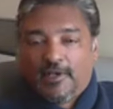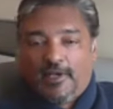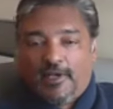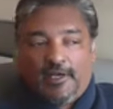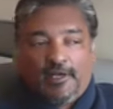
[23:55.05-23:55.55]

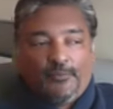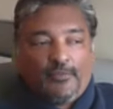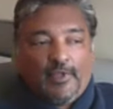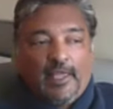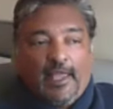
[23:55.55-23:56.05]

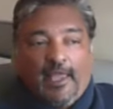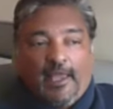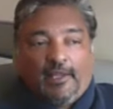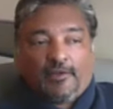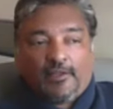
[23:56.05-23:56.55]

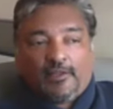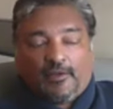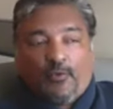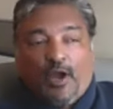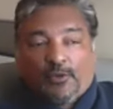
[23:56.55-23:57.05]
And
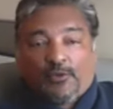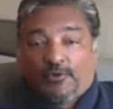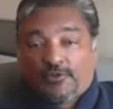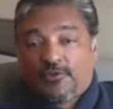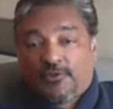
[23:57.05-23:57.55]
while we were
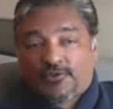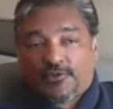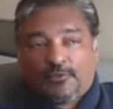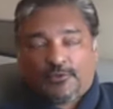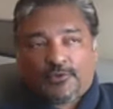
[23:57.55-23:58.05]
doing the
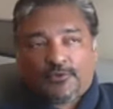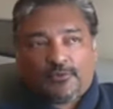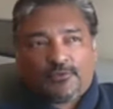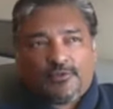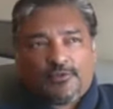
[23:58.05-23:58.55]
show, which was from
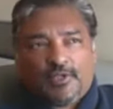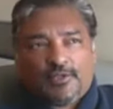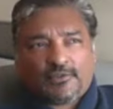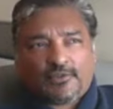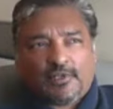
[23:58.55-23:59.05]

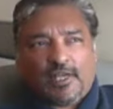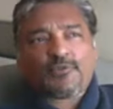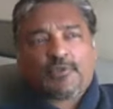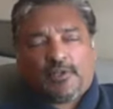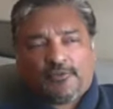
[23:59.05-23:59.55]
2000, I
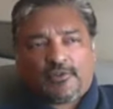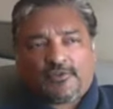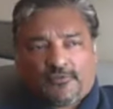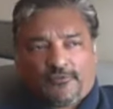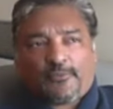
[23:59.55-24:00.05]
was on
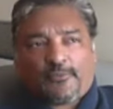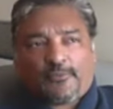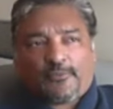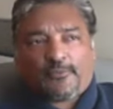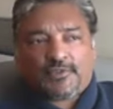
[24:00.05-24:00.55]
from
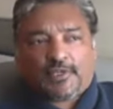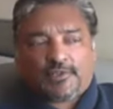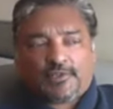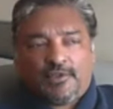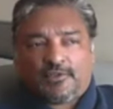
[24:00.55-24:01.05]
starting the
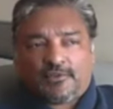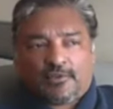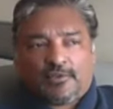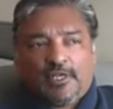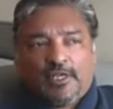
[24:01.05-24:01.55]
second season,
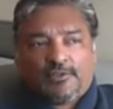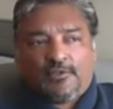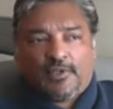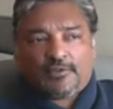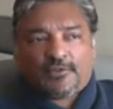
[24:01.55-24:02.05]
so
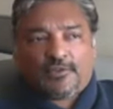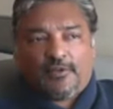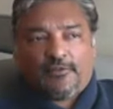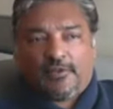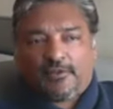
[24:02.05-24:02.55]

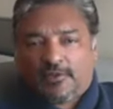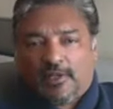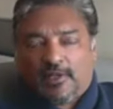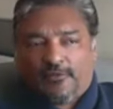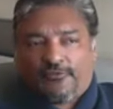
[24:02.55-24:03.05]
2007, and
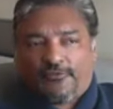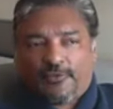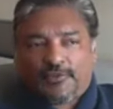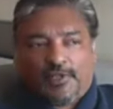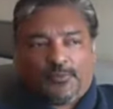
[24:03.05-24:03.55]
I
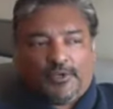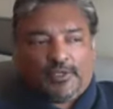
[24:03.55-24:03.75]
was done by